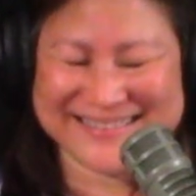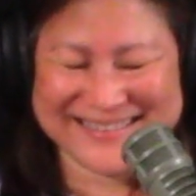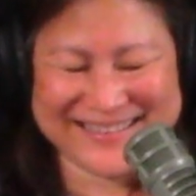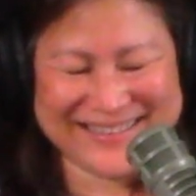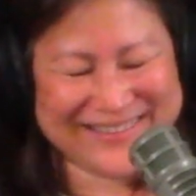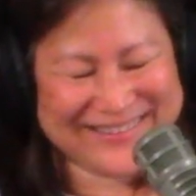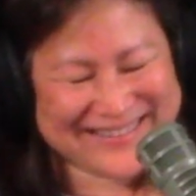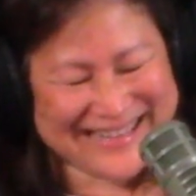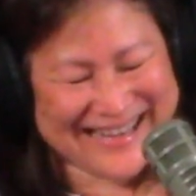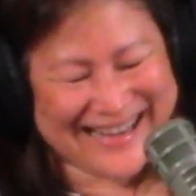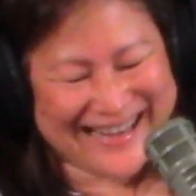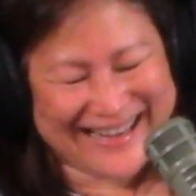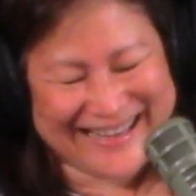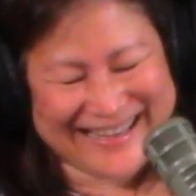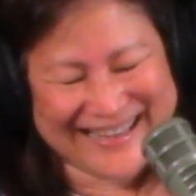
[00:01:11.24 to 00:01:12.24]

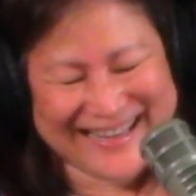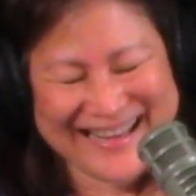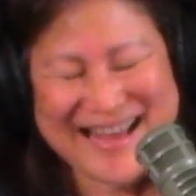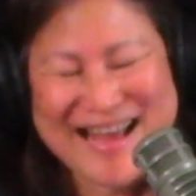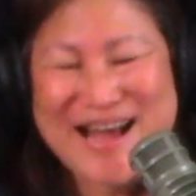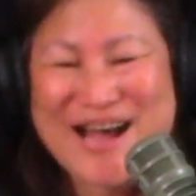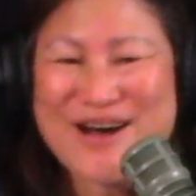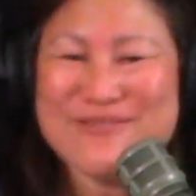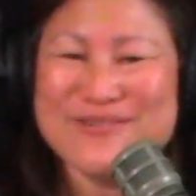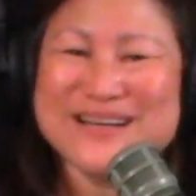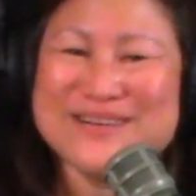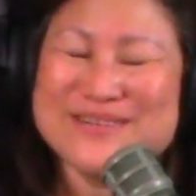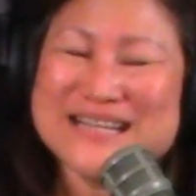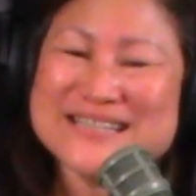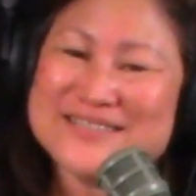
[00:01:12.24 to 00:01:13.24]
Okay.
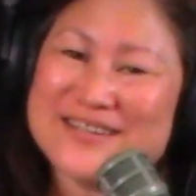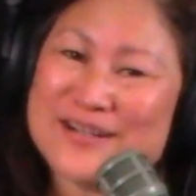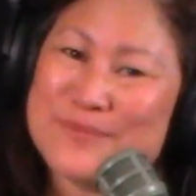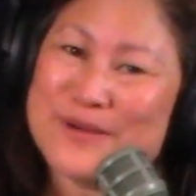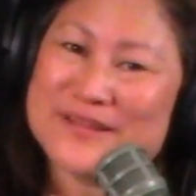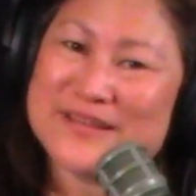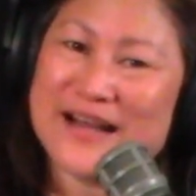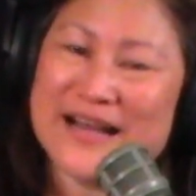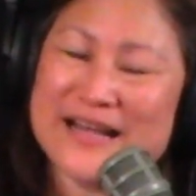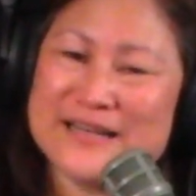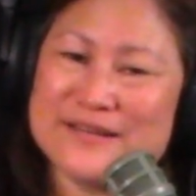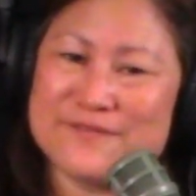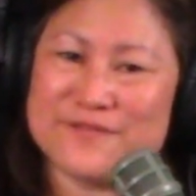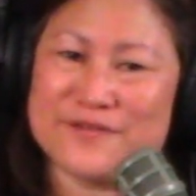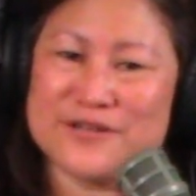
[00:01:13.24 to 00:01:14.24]
Well, let's talk about the
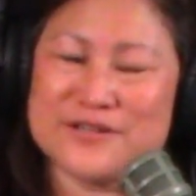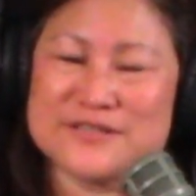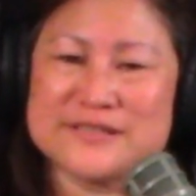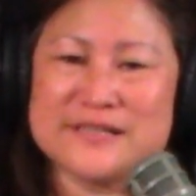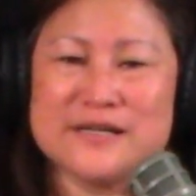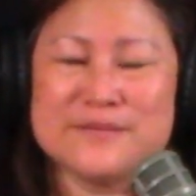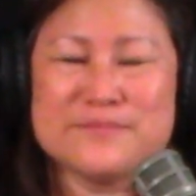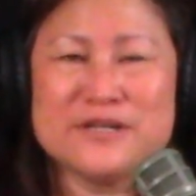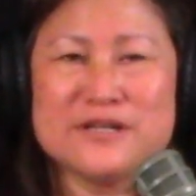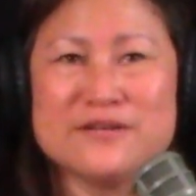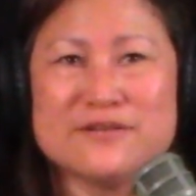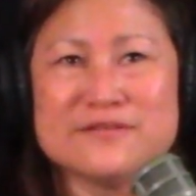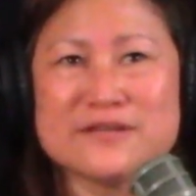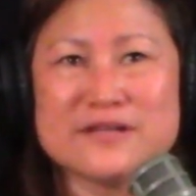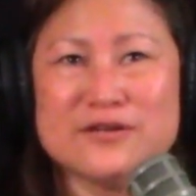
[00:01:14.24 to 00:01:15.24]
island first.
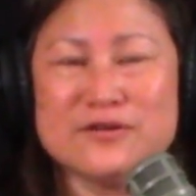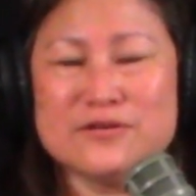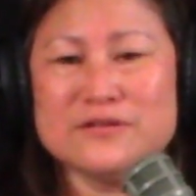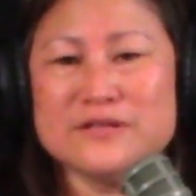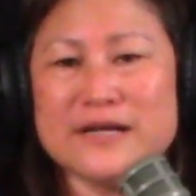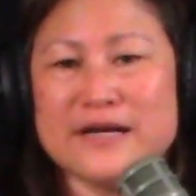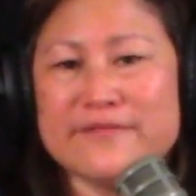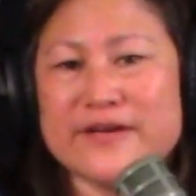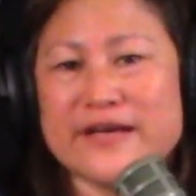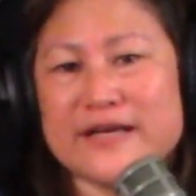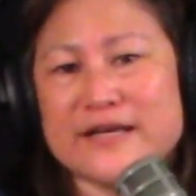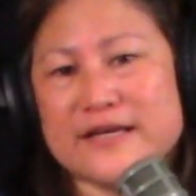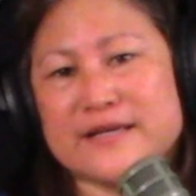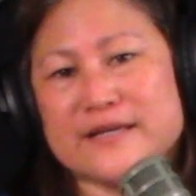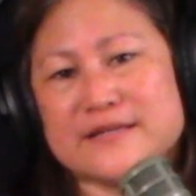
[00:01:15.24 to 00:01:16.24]

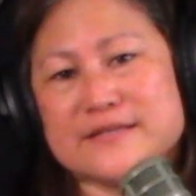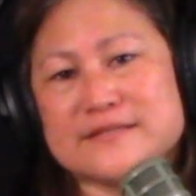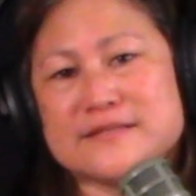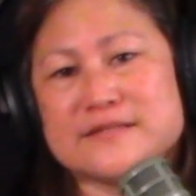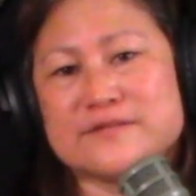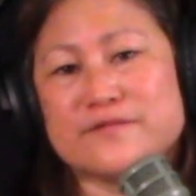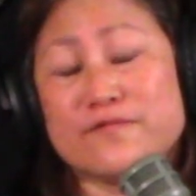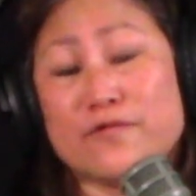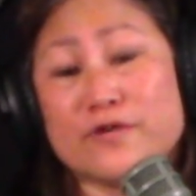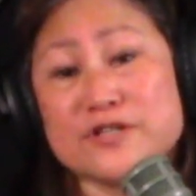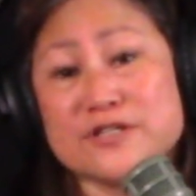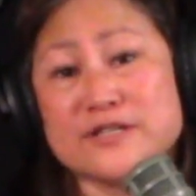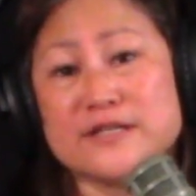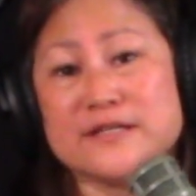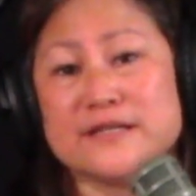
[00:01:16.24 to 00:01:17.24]
Kaho'olawe is
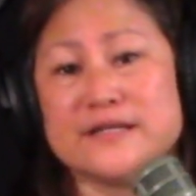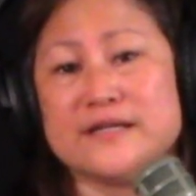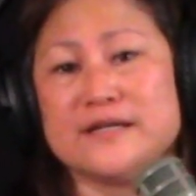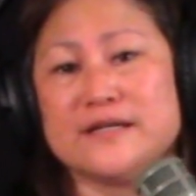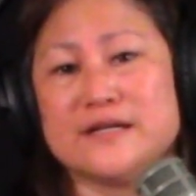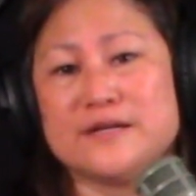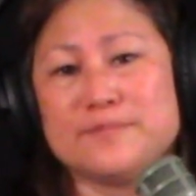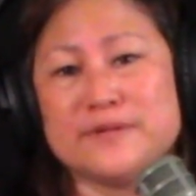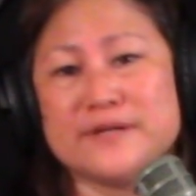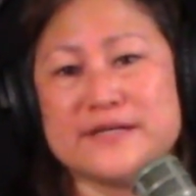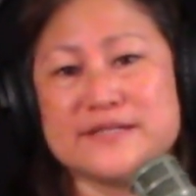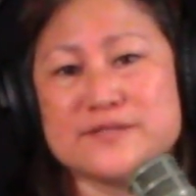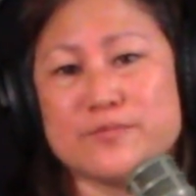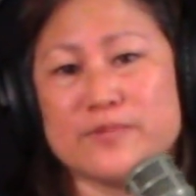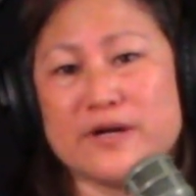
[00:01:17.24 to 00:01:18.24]
fortunately a
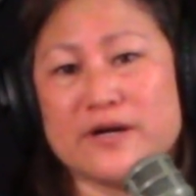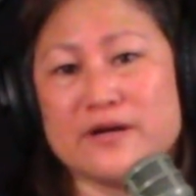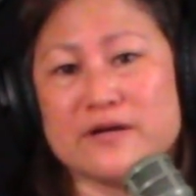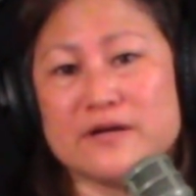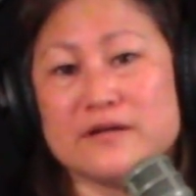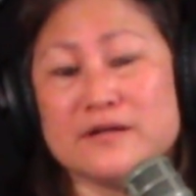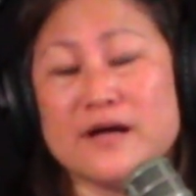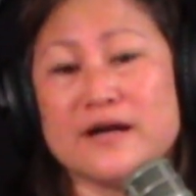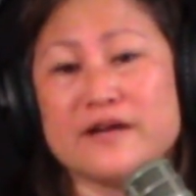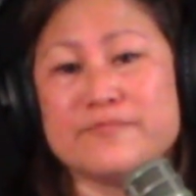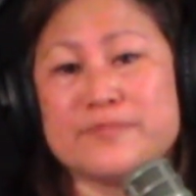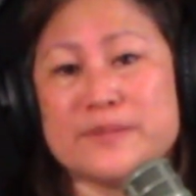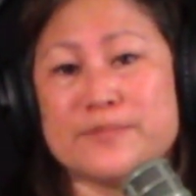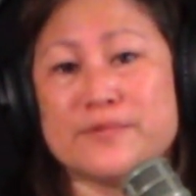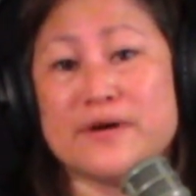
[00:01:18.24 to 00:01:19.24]
place where a lot of
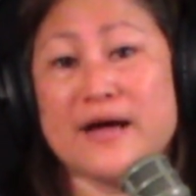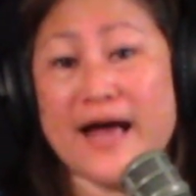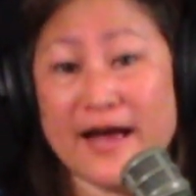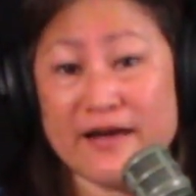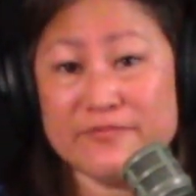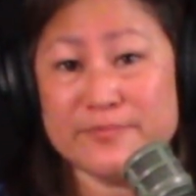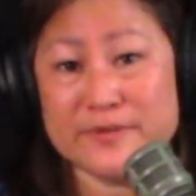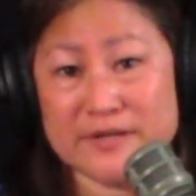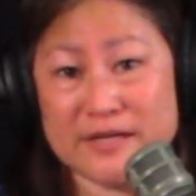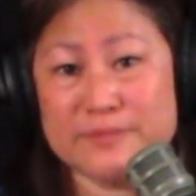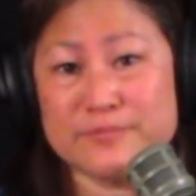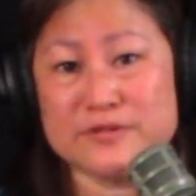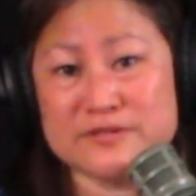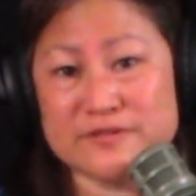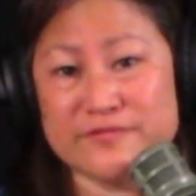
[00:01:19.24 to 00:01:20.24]
people have been
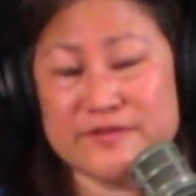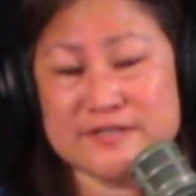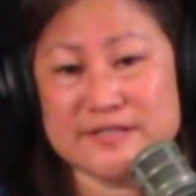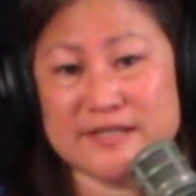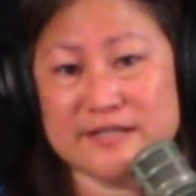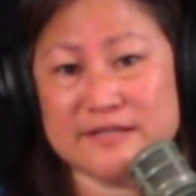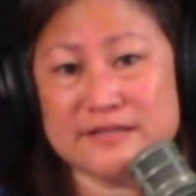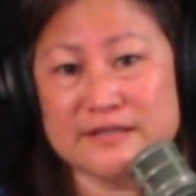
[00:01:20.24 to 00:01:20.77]
able to visit,